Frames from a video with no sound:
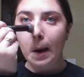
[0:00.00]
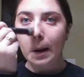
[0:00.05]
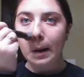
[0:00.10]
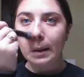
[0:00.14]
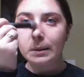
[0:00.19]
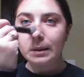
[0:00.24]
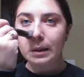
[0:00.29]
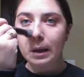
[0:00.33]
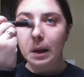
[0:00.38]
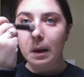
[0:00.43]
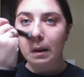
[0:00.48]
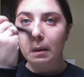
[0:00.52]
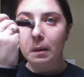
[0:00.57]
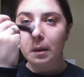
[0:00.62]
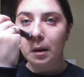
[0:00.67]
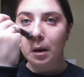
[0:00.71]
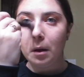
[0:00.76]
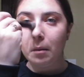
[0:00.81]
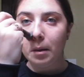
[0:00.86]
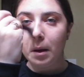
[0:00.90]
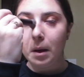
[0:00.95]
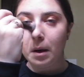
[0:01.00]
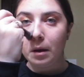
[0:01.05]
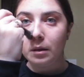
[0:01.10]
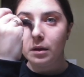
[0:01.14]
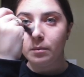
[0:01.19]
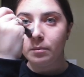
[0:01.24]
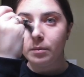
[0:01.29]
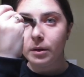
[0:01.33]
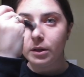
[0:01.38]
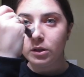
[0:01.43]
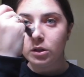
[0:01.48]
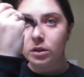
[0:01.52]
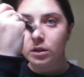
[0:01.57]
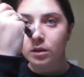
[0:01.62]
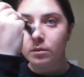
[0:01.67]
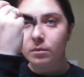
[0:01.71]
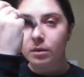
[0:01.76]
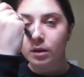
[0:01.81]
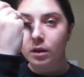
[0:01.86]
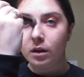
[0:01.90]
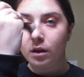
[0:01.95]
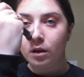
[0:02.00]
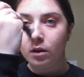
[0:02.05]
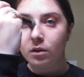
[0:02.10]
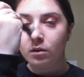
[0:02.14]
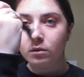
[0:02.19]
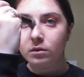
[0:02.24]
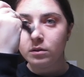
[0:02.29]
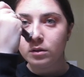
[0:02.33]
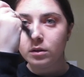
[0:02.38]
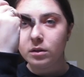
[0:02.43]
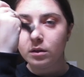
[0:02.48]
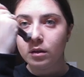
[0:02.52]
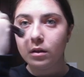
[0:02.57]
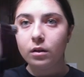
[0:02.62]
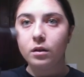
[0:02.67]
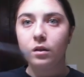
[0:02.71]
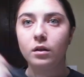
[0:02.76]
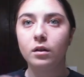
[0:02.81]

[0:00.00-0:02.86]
just like a little bit on the bridges of my nose.